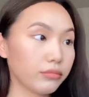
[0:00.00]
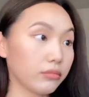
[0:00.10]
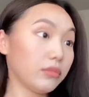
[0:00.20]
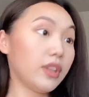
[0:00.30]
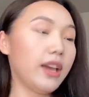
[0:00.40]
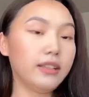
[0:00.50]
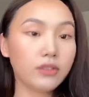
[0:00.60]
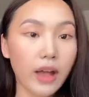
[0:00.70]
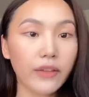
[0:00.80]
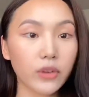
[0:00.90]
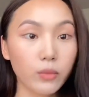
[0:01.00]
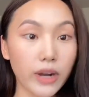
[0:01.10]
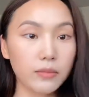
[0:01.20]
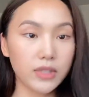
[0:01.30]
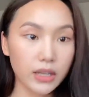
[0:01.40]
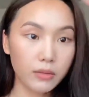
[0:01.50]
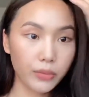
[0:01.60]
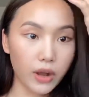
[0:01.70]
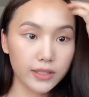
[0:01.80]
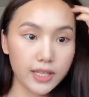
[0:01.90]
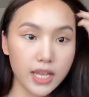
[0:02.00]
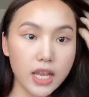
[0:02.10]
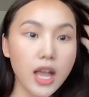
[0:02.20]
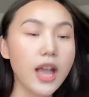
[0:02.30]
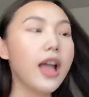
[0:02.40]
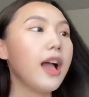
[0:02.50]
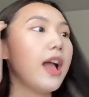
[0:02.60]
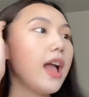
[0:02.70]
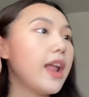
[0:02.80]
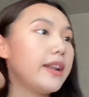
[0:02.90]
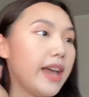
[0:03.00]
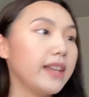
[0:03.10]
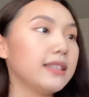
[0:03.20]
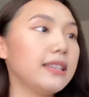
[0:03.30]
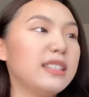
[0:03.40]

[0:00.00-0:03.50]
Okay, so after when I'm done bronzing, next is